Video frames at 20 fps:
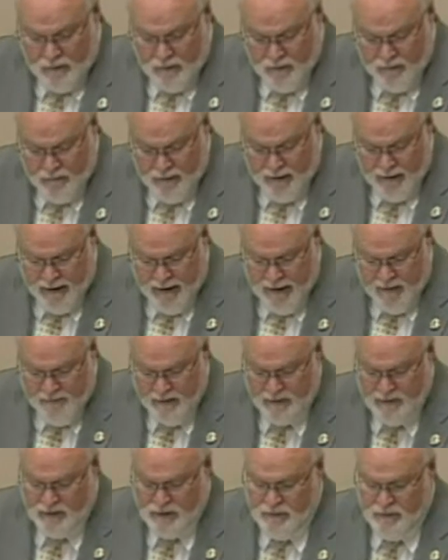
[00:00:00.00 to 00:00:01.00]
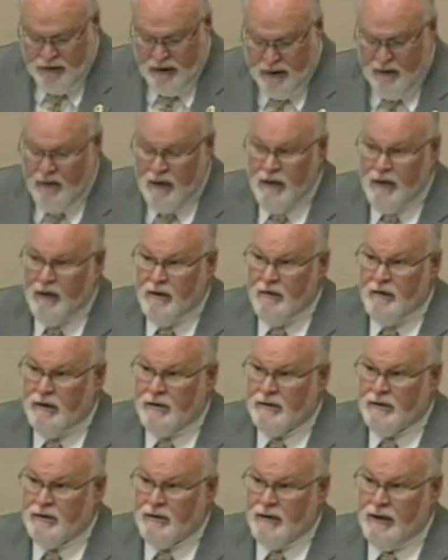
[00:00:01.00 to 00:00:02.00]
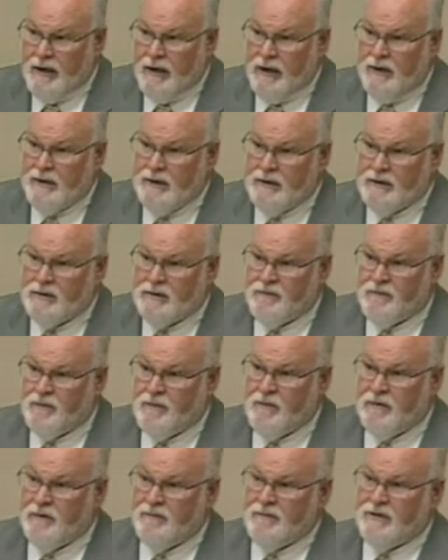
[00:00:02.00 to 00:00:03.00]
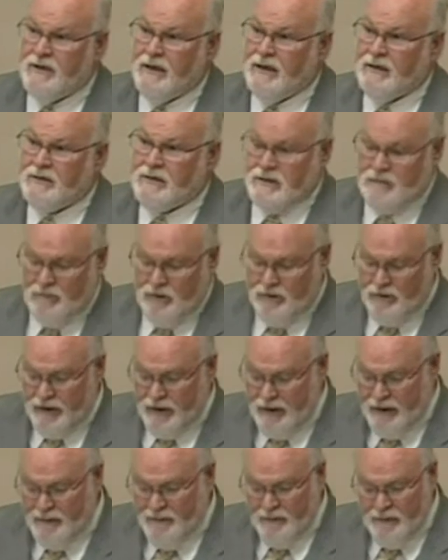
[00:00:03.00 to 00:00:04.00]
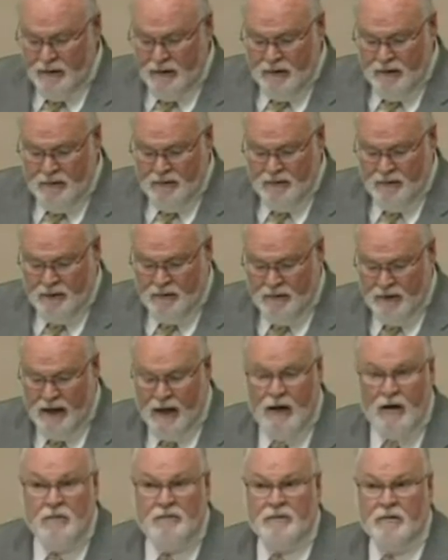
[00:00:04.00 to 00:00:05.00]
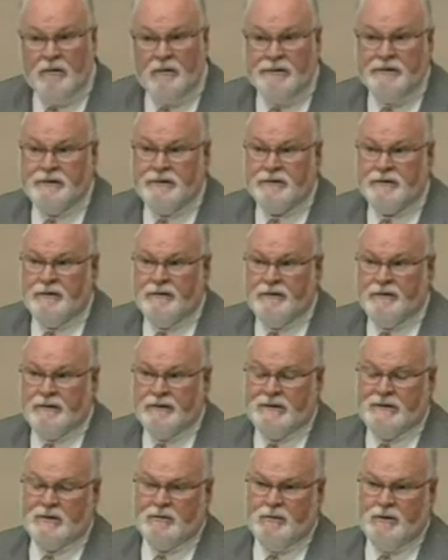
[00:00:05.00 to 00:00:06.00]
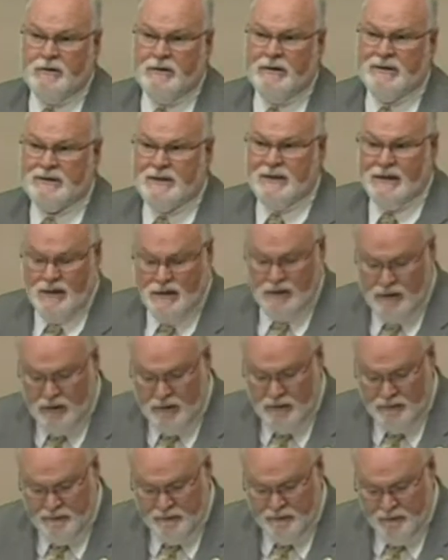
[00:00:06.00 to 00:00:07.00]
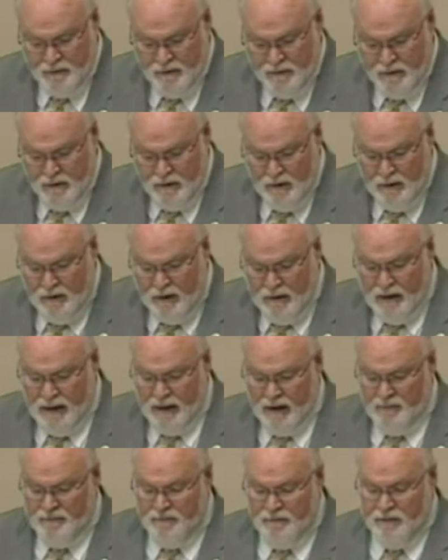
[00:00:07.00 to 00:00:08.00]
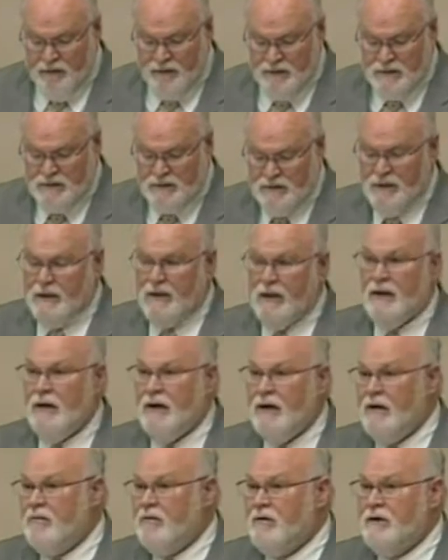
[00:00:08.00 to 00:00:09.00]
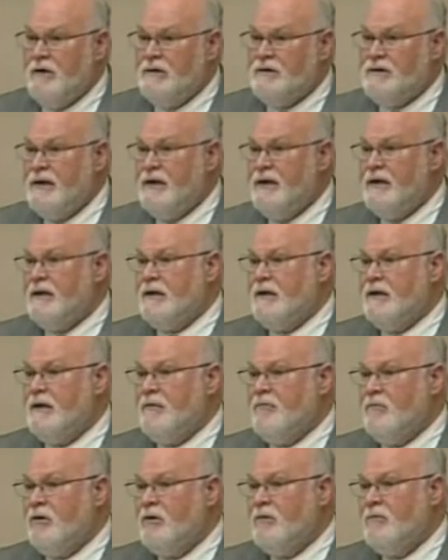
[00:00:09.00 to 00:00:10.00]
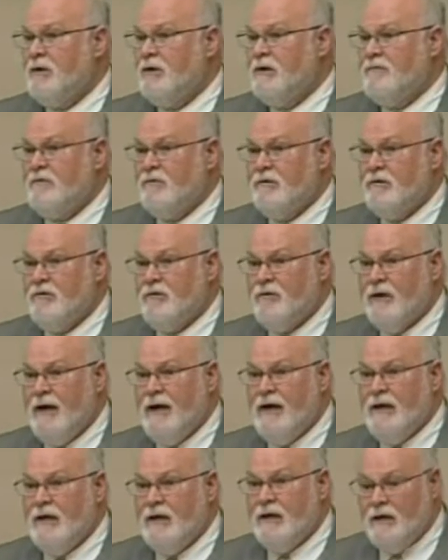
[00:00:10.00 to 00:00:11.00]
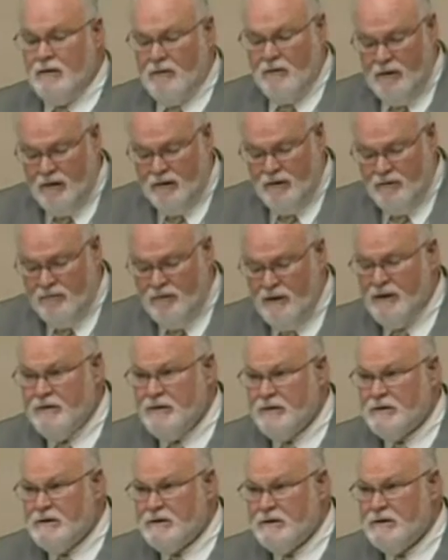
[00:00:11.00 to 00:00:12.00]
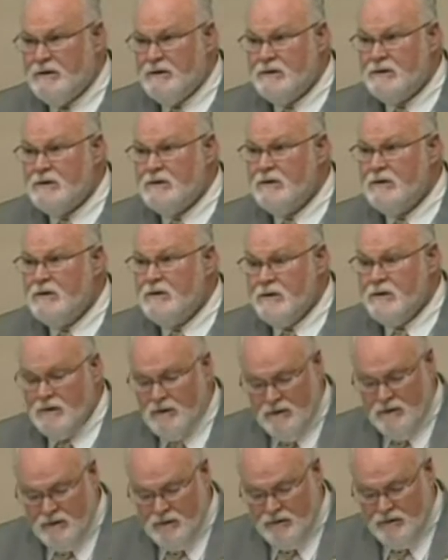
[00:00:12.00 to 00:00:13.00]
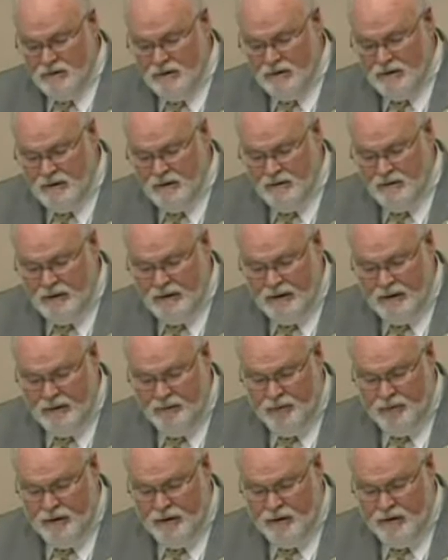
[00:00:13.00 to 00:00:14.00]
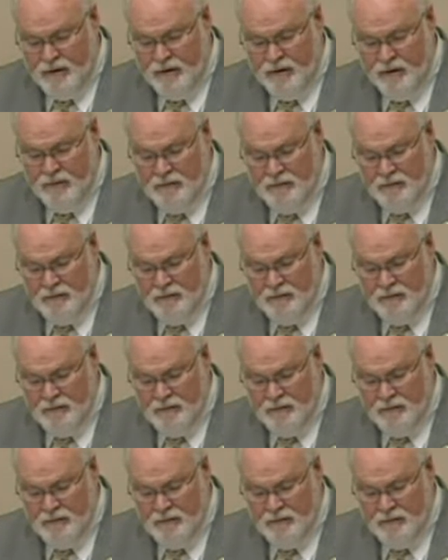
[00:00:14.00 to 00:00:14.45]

We have a 2-hour hearing today that's full of testimony from Californians who have experienced hunger. And first, I want to take a moment for thanking all the witnesses who will appear.